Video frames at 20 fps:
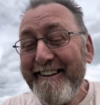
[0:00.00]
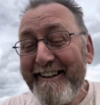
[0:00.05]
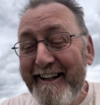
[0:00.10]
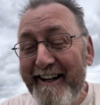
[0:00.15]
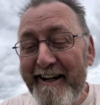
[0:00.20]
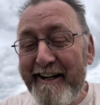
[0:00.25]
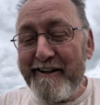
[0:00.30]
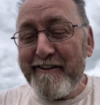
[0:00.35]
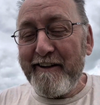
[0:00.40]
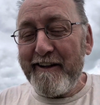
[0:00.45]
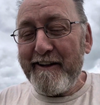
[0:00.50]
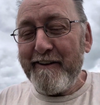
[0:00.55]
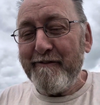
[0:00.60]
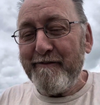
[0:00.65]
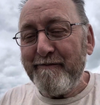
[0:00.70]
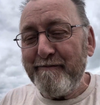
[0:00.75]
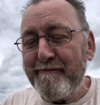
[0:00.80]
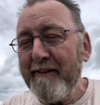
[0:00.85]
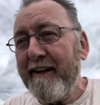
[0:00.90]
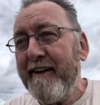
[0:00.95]
Anyway,
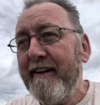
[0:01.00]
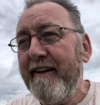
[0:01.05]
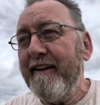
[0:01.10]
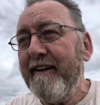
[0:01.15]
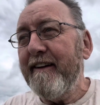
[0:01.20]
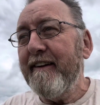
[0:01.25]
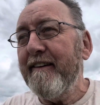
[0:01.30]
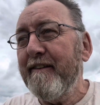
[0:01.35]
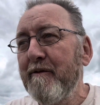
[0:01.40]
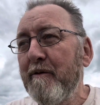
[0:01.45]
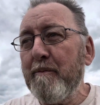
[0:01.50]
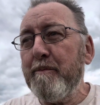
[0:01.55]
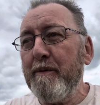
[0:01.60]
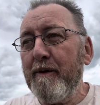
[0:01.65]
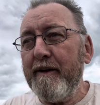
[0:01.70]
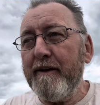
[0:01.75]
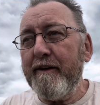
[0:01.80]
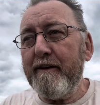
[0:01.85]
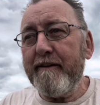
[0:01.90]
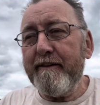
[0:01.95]
what a
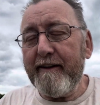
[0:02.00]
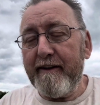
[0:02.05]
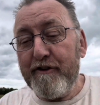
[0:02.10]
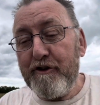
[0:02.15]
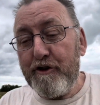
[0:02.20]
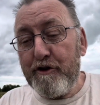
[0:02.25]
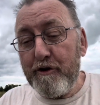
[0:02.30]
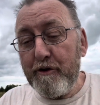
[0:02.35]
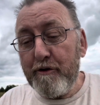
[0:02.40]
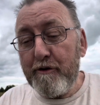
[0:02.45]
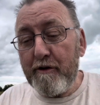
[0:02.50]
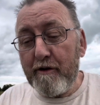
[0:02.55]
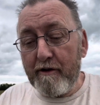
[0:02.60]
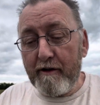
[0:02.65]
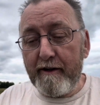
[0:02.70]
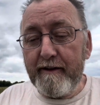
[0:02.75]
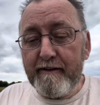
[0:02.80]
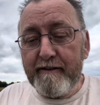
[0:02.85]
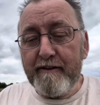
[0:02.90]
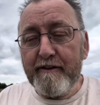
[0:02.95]
brilliant idea.
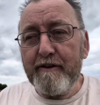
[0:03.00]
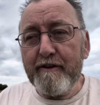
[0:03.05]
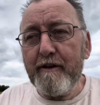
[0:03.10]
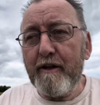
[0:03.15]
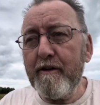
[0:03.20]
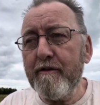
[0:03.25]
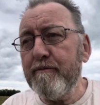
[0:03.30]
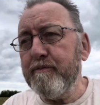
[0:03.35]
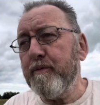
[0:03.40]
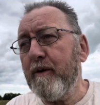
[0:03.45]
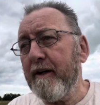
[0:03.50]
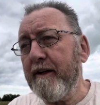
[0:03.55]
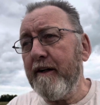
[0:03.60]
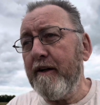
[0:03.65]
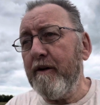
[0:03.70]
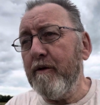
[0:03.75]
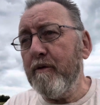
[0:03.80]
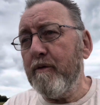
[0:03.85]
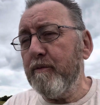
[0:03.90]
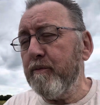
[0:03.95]
I had a
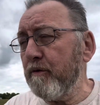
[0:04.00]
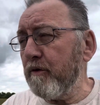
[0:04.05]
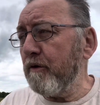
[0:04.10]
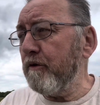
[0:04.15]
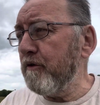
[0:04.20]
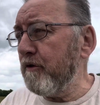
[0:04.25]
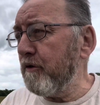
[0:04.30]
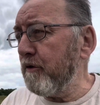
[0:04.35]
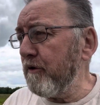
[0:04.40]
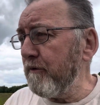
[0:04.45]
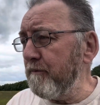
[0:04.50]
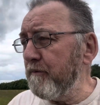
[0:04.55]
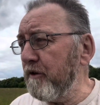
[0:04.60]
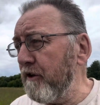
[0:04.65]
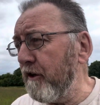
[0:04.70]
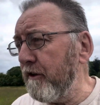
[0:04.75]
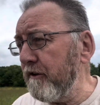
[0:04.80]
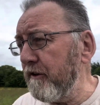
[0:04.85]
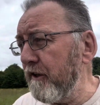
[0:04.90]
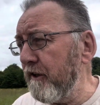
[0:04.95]
little, so I took them to
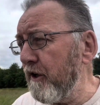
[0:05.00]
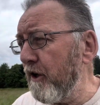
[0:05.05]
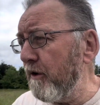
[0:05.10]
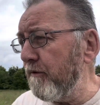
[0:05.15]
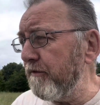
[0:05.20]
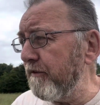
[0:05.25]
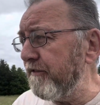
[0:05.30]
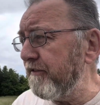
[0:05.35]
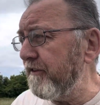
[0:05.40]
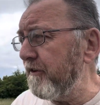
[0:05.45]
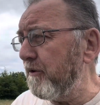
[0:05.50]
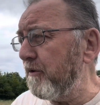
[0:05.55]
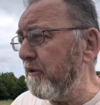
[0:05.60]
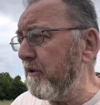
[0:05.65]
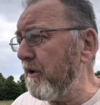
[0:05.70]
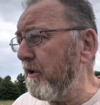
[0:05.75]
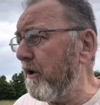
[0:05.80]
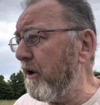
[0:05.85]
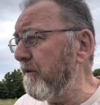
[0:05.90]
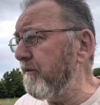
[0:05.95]
like the overflow
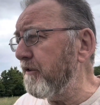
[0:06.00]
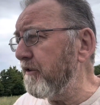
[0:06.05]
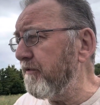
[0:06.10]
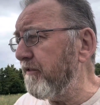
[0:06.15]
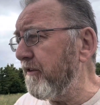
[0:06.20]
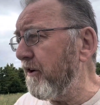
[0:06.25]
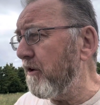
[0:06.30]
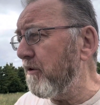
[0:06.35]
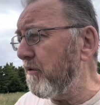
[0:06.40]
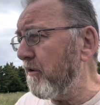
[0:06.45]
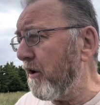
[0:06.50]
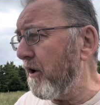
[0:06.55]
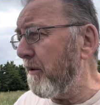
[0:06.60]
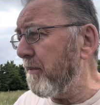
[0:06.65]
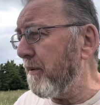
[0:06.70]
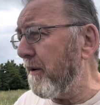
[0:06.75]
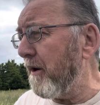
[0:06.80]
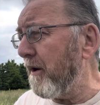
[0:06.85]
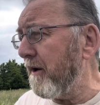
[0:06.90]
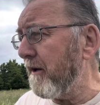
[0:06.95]
car
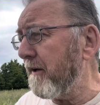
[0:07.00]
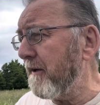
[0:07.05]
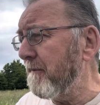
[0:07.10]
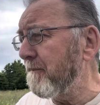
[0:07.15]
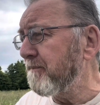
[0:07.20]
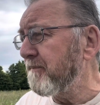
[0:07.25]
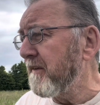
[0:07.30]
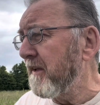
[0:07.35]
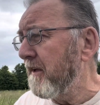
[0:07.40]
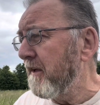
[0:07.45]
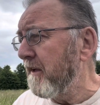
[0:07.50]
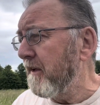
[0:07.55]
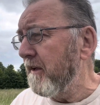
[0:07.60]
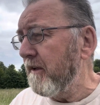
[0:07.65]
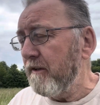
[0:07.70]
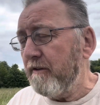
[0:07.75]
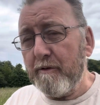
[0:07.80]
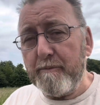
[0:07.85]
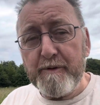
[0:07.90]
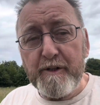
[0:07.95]
park.
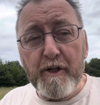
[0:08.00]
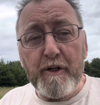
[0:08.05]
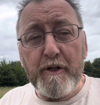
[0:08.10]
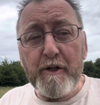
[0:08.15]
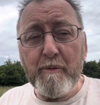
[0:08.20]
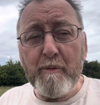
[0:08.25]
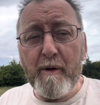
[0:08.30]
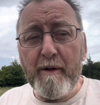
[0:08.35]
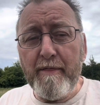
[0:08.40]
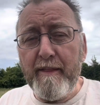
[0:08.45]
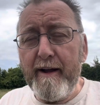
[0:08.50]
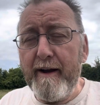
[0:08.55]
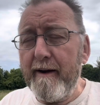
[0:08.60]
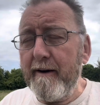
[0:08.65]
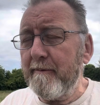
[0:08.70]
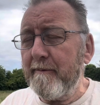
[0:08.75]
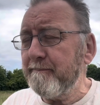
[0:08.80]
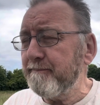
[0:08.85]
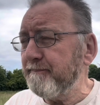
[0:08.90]
I'm the only one there.